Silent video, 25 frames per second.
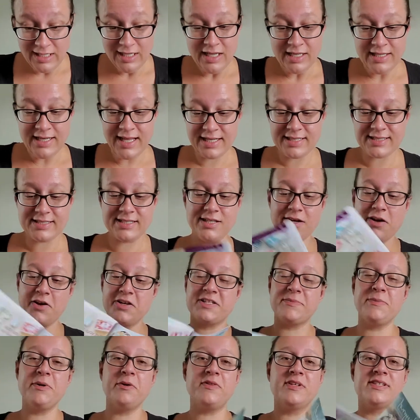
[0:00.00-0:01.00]
Next, it
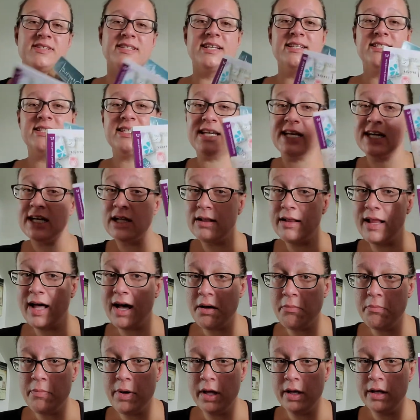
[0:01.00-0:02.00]
talks about the Scentsy
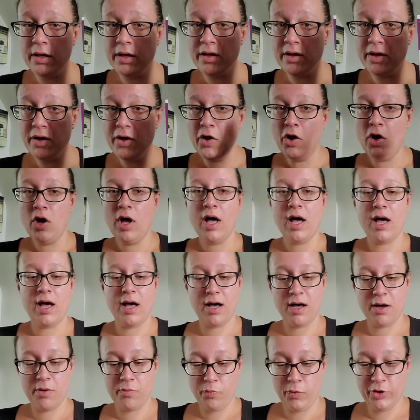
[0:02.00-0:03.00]
Club,
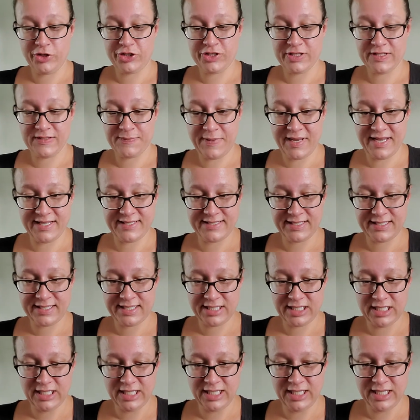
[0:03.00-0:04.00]
which is
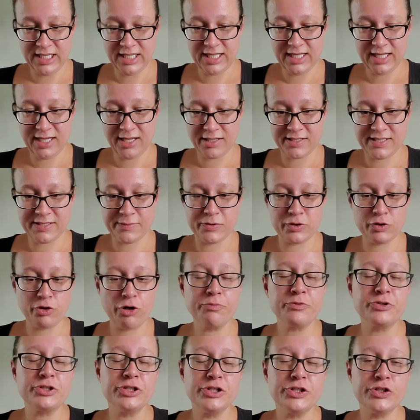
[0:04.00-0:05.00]
basically a
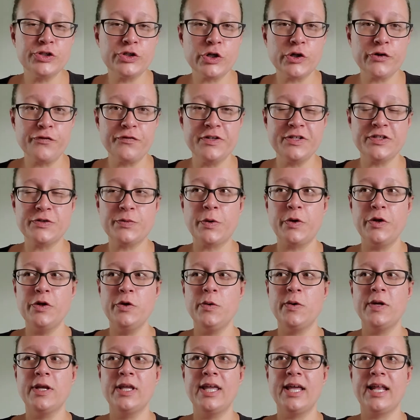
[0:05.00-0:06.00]
subscription service where
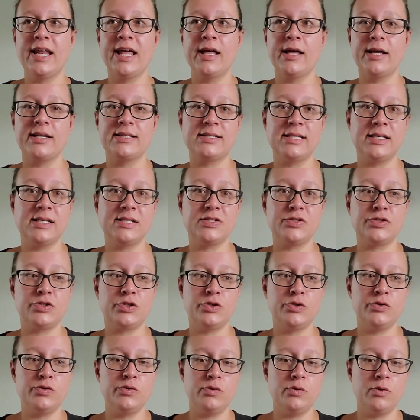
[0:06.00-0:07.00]
you can get access
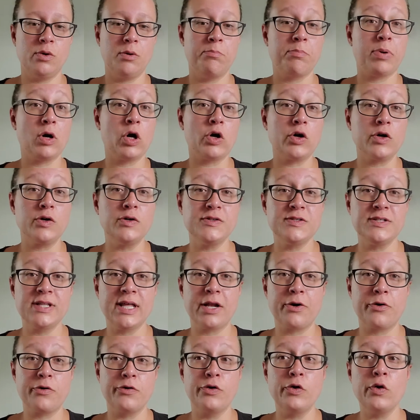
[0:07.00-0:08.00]
to bars
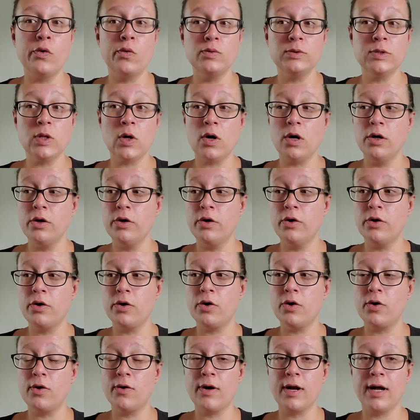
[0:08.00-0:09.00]
that are no
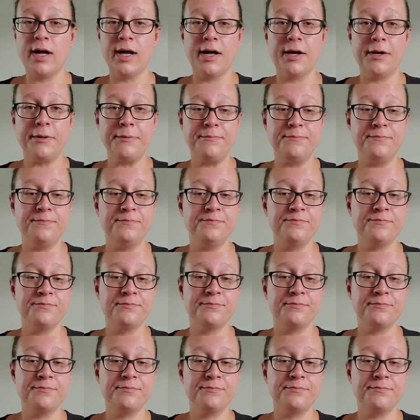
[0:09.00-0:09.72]
longer